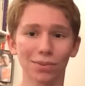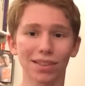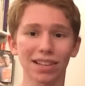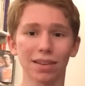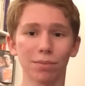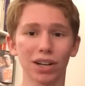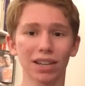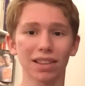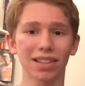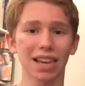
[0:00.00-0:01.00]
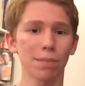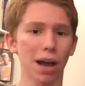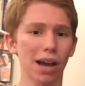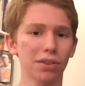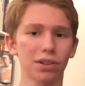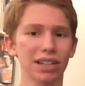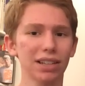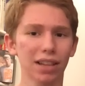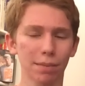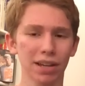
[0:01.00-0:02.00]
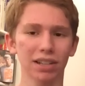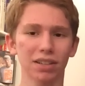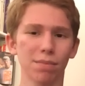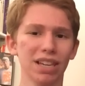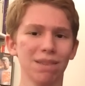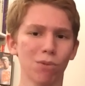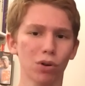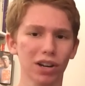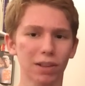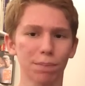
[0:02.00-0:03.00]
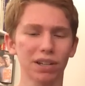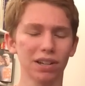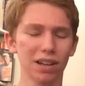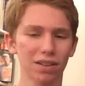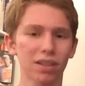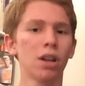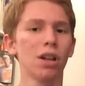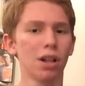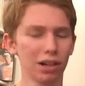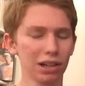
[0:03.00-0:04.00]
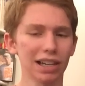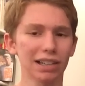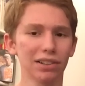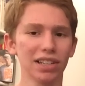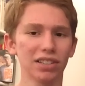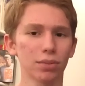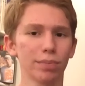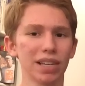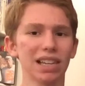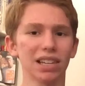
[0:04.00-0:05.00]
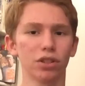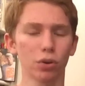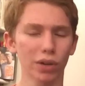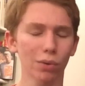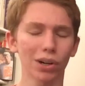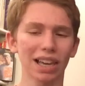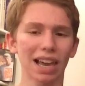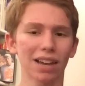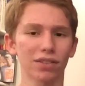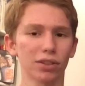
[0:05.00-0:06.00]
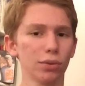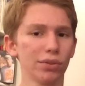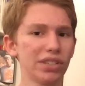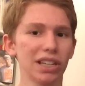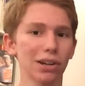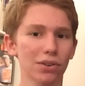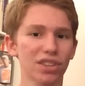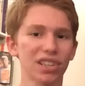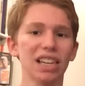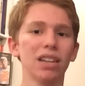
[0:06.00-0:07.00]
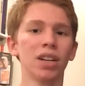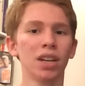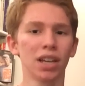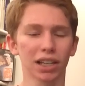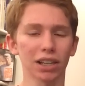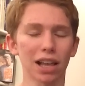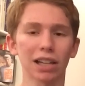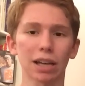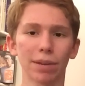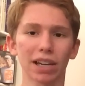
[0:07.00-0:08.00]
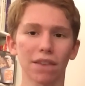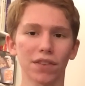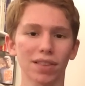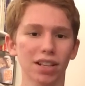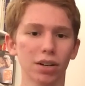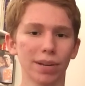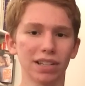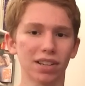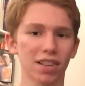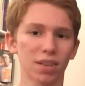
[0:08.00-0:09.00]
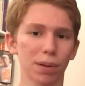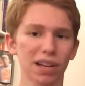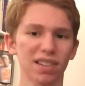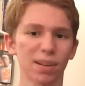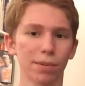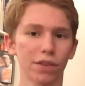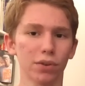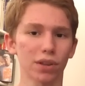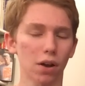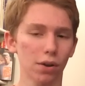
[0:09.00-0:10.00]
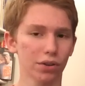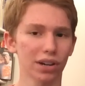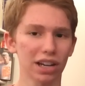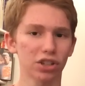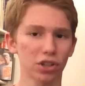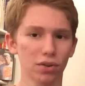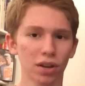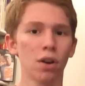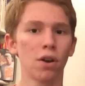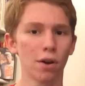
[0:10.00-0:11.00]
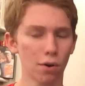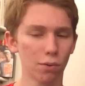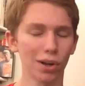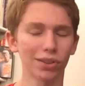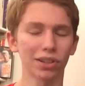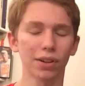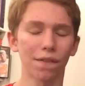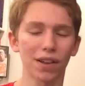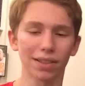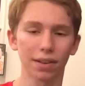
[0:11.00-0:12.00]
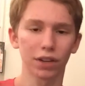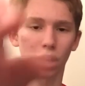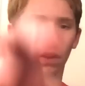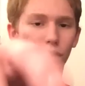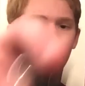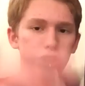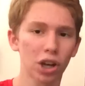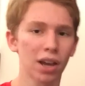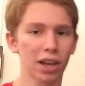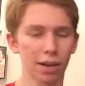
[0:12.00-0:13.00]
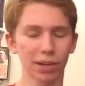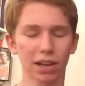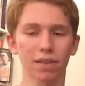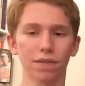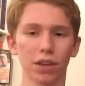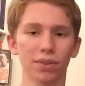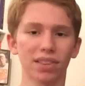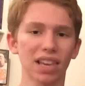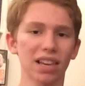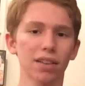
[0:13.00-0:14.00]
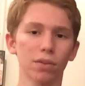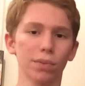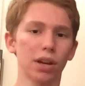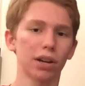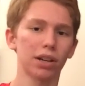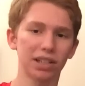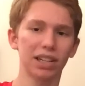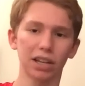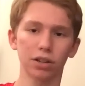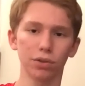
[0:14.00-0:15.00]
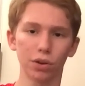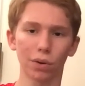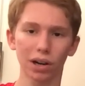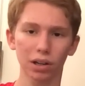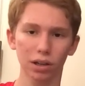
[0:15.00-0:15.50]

don't see them winning this game either. Eli Manning, to me, more experience, likely to be doing what he has to. DRC can lock on Mike Evans a little bit despite some of those other issues with their defensive coverage. And because of those things, we are going to take New York.